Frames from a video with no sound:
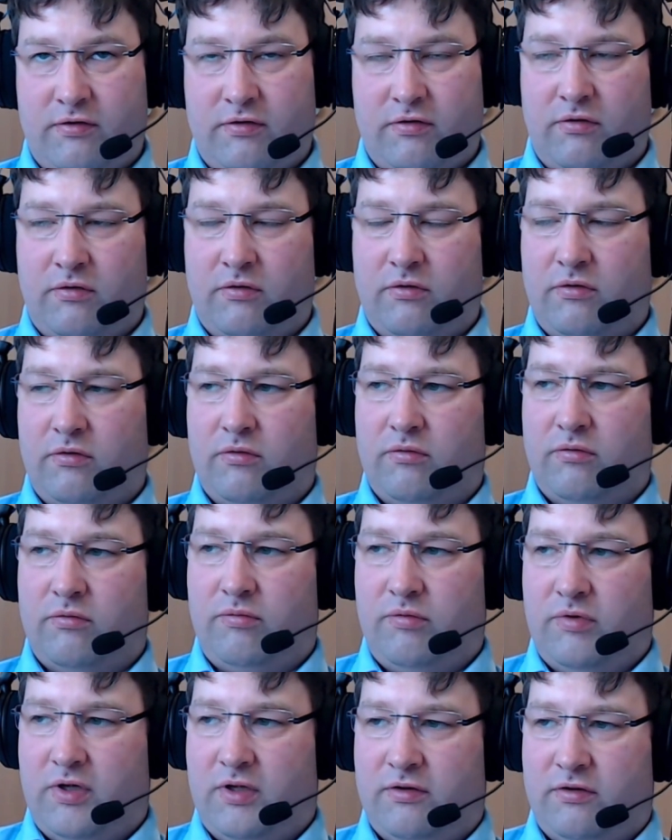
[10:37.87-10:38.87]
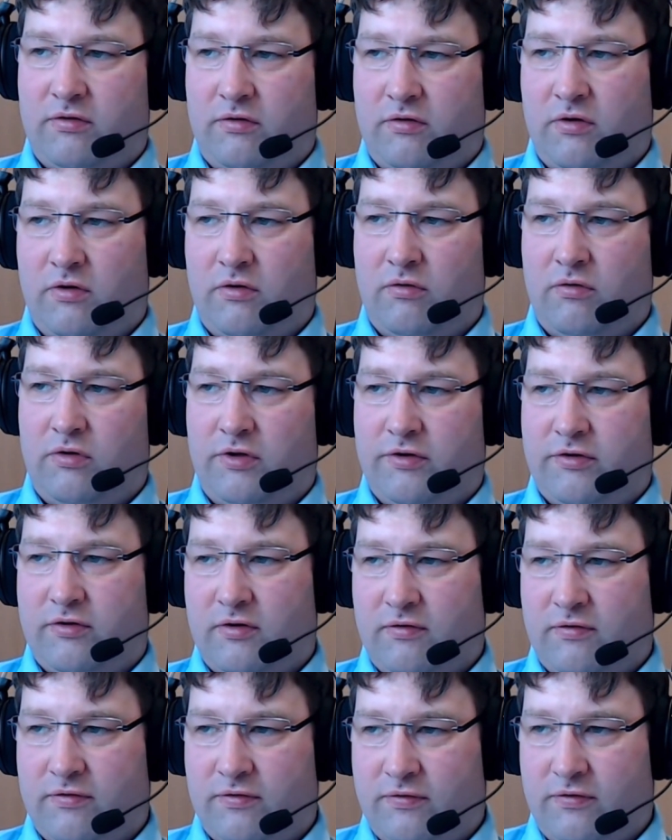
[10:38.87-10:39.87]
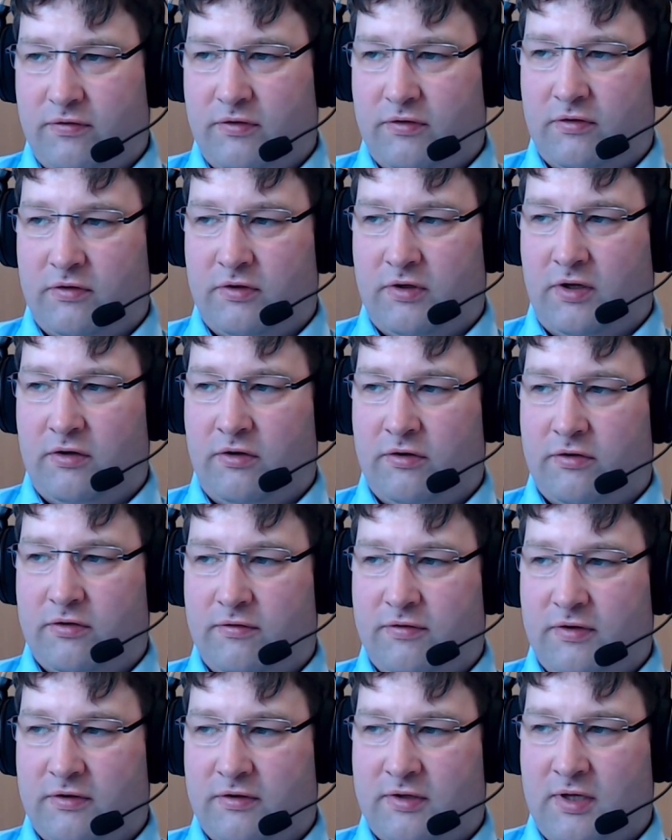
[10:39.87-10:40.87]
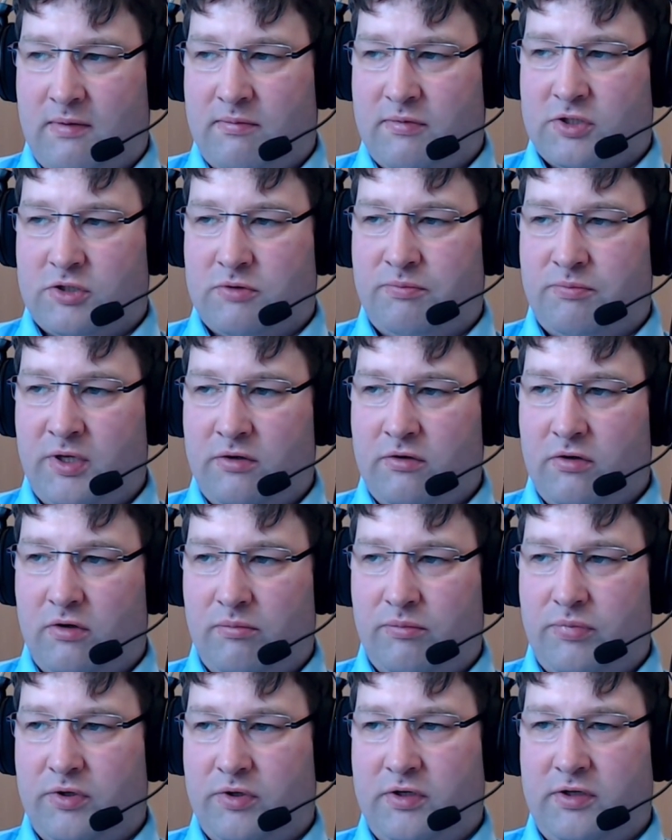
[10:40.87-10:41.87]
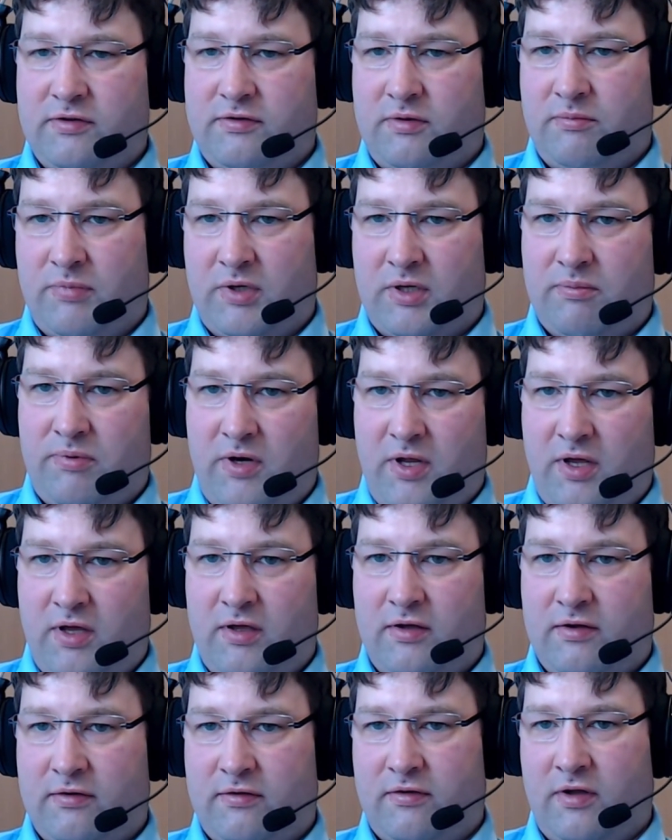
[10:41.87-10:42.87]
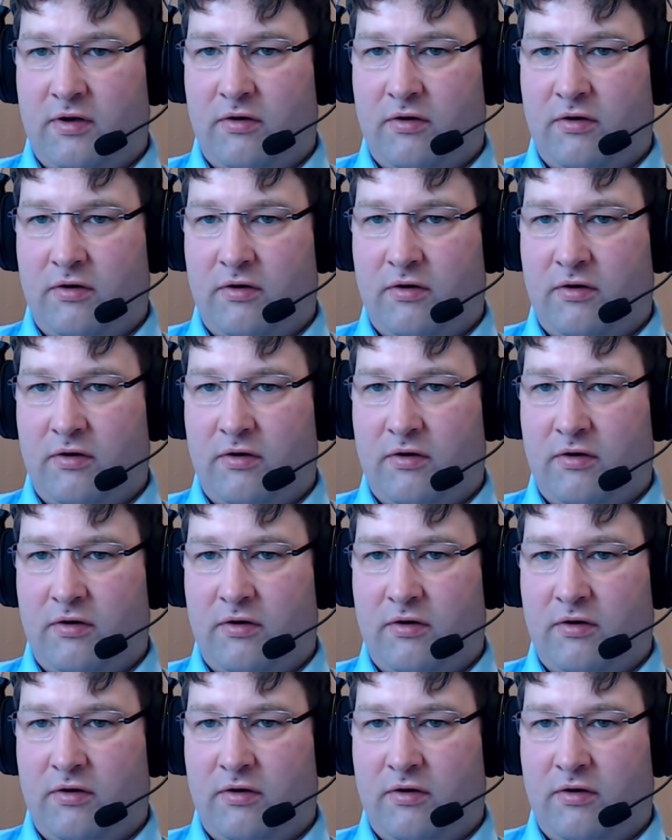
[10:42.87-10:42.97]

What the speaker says: So as you know, lots of established big companies, the big players.